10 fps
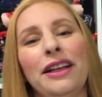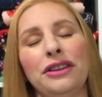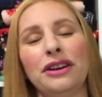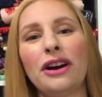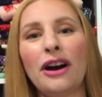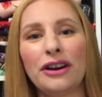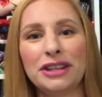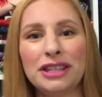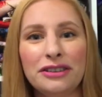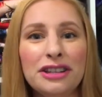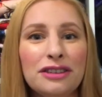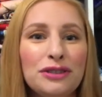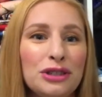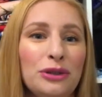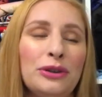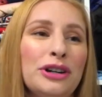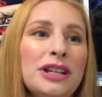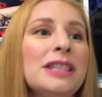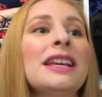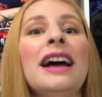There are a series of
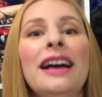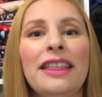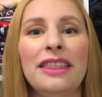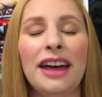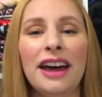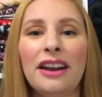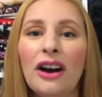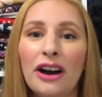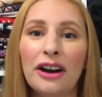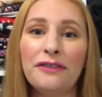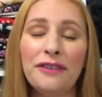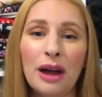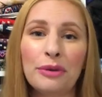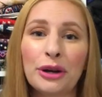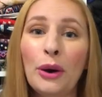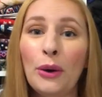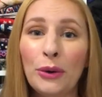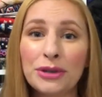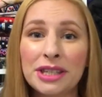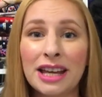stores that are fabric
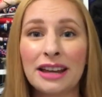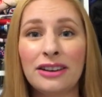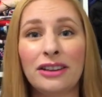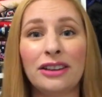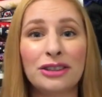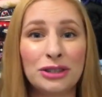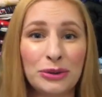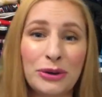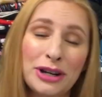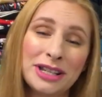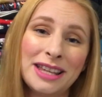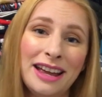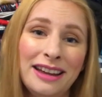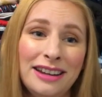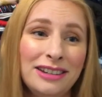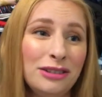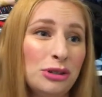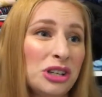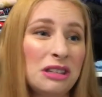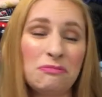wholesale stores, and you
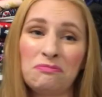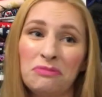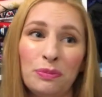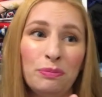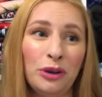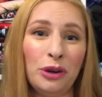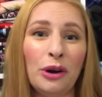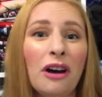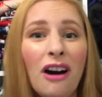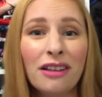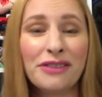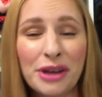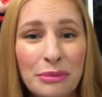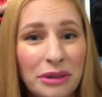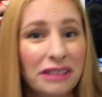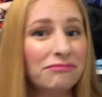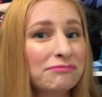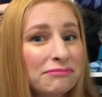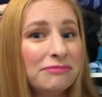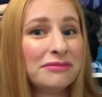just go to all of them and
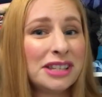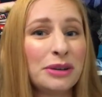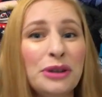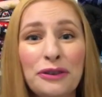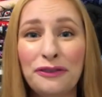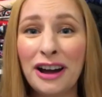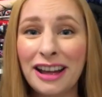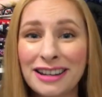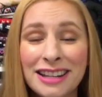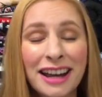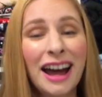see what you can find.